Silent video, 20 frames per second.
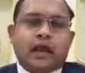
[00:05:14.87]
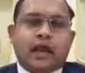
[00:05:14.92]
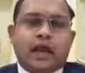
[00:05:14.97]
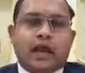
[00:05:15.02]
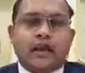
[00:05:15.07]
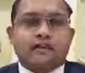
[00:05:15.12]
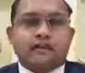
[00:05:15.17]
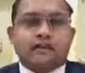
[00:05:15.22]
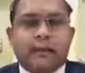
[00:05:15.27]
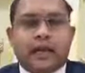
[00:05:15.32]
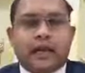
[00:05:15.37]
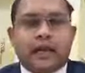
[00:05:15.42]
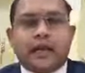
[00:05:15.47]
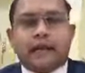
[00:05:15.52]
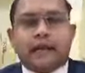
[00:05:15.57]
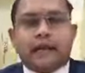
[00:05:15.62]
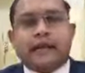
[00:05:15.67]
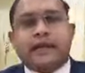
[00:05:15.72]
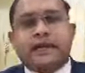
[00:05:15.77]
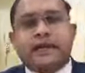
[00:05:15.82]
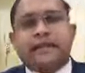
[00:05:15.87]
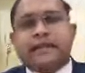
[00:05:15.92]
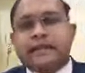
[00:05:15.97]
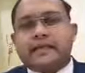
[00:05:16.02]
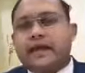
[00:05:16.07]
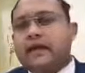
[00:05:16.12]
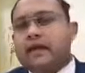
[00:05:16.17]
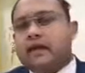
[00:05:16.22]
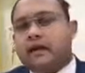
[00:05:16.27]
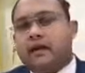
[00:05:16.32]
As Melinda Gates
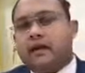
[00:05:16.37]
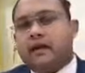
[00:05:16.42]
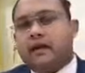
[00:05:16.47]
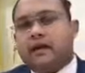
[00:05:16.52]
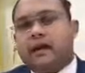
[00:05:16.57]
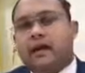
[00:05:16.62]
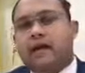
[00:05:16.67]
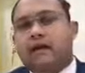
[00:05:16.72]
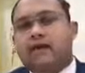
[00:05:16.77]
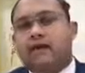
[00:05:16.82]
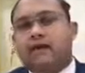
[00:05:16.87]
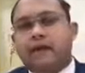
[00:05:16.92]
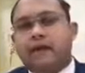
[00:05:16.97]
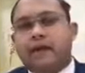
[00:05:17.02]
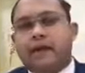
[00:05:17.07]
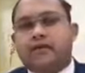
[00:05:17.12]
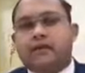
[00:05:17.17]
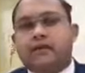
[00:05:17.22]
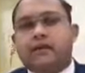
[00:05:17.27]
said, a woman